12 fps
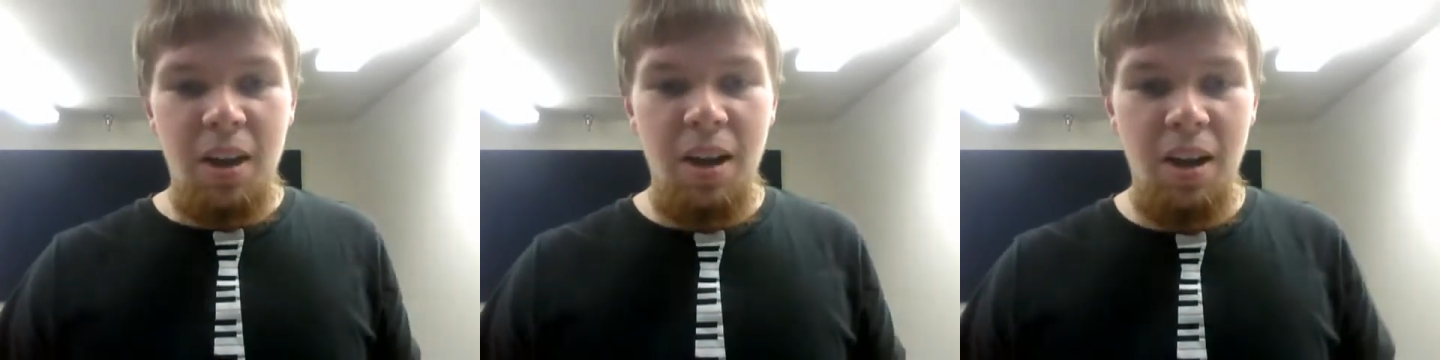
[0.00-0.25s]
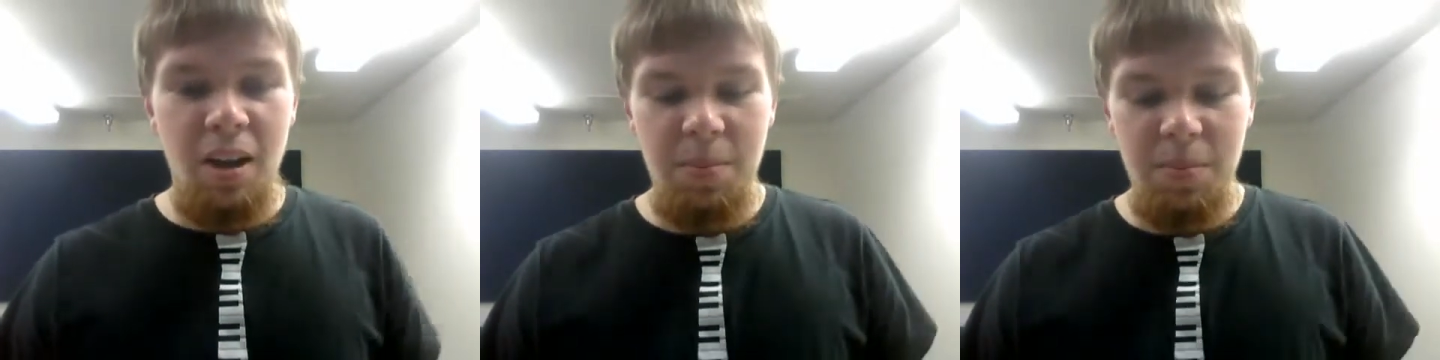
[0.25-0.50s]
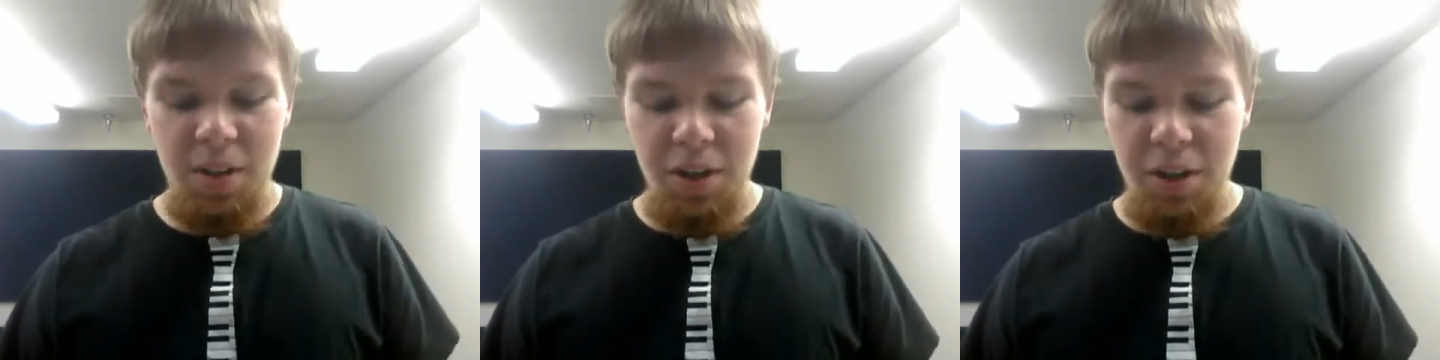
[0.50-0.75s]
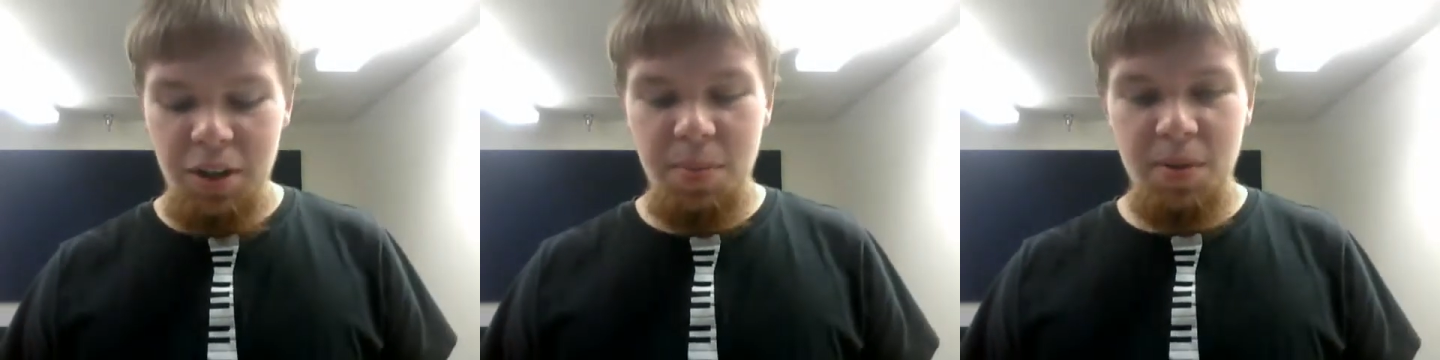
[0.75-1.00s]
So
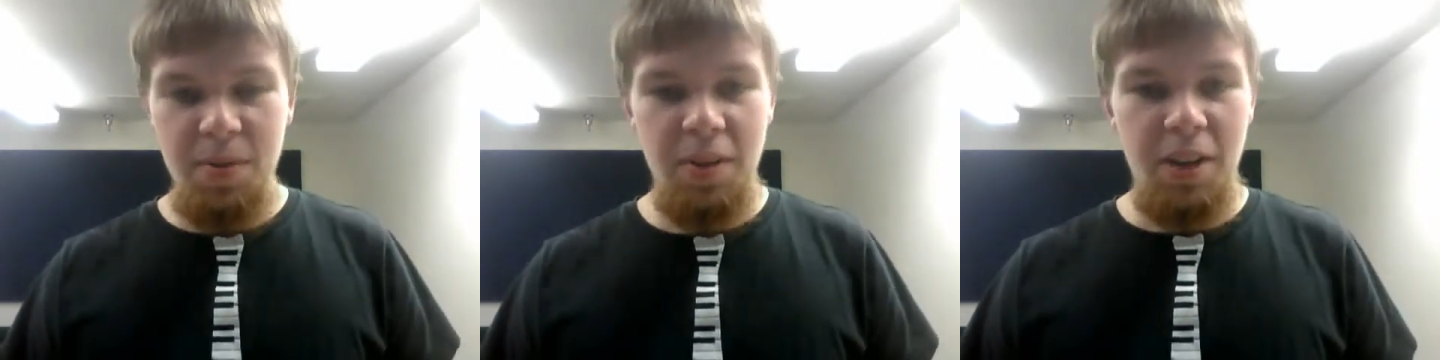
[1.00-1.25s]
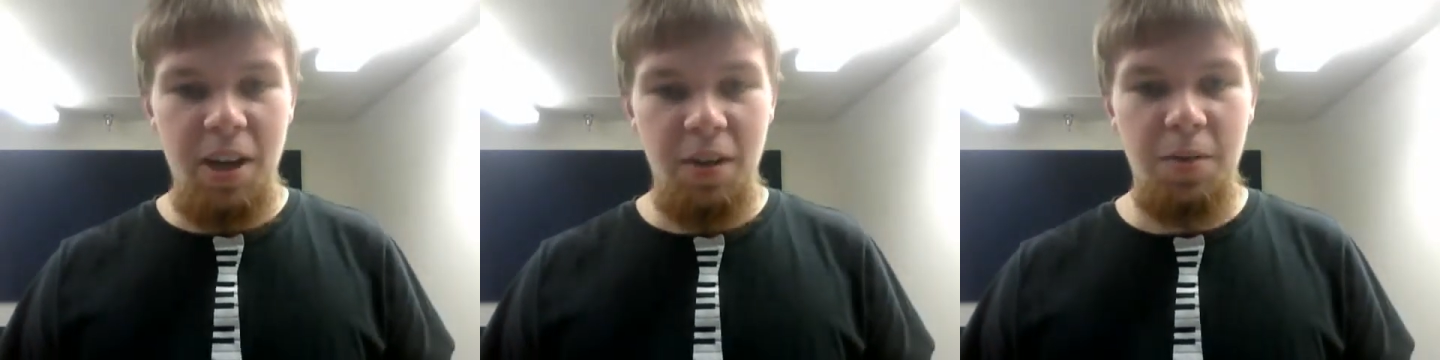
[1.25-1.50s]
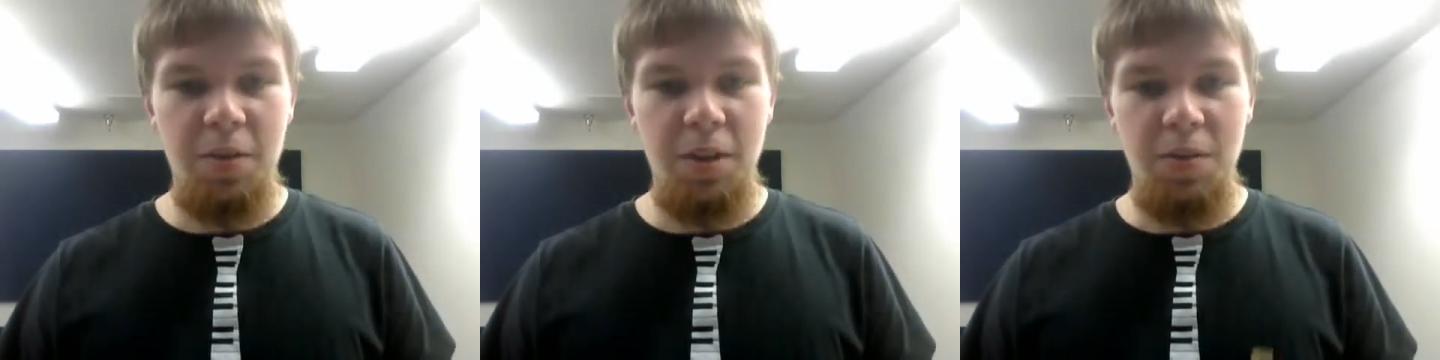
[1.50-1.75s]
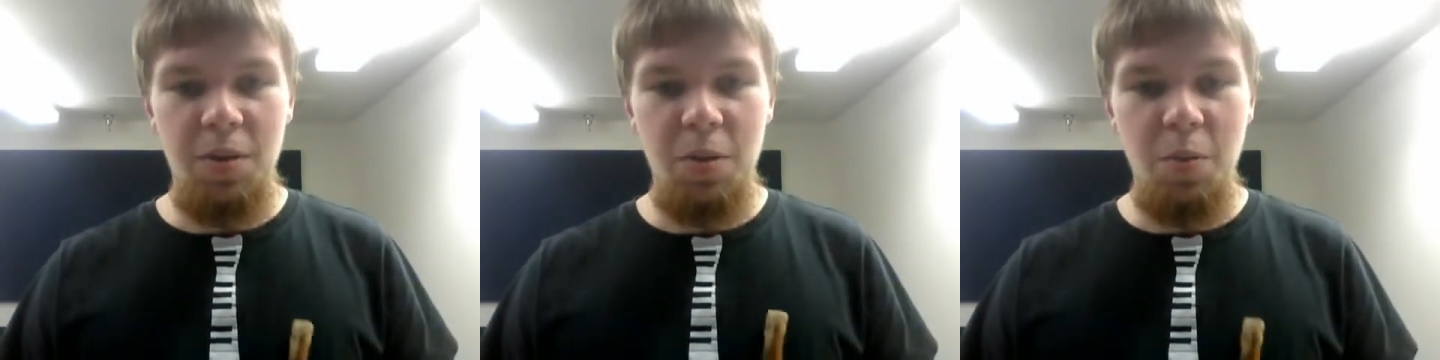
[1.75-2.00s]
you need to be very
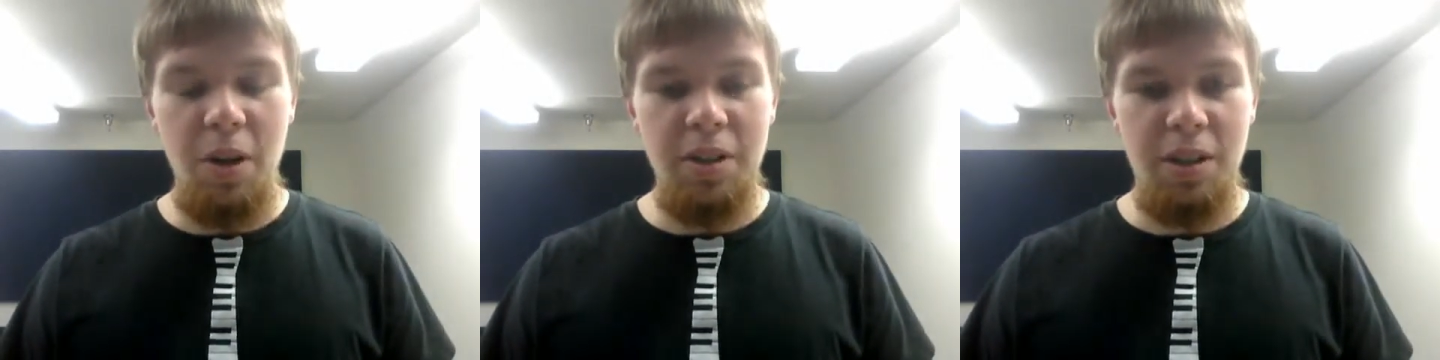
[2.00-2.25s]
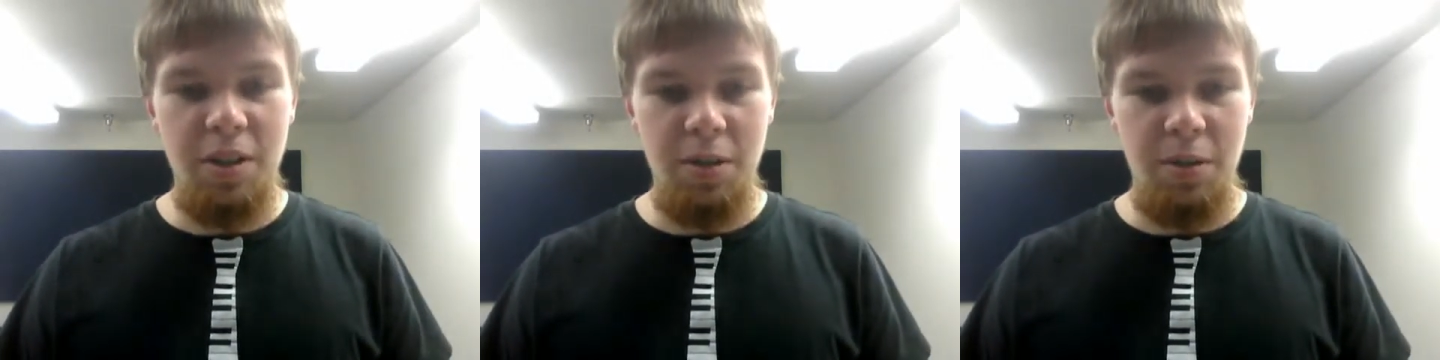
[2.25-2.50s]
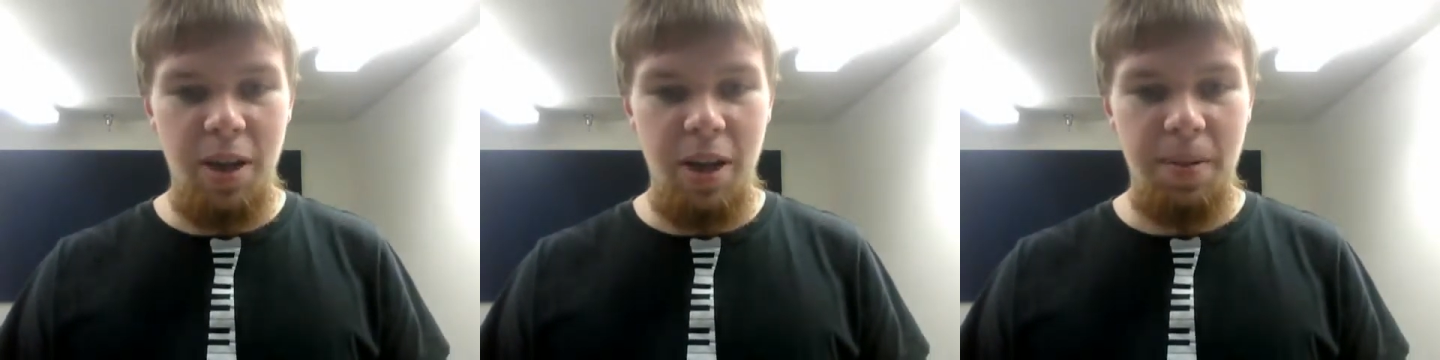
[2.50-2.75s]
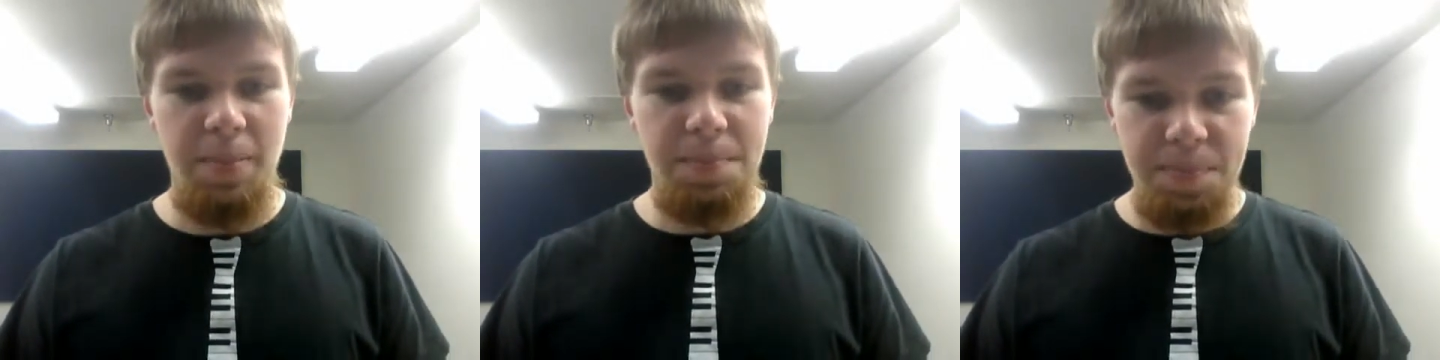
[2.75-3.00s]
careful if you want to do
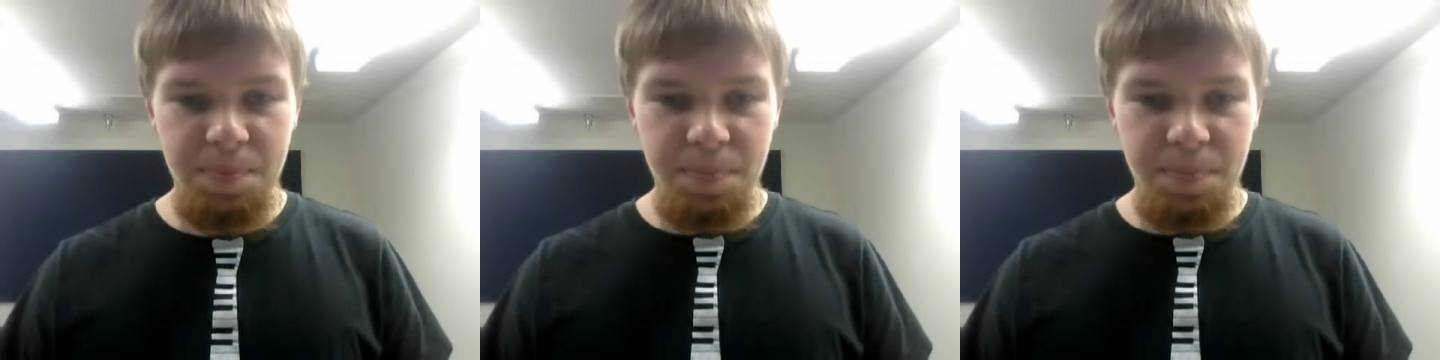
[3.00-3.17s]
that.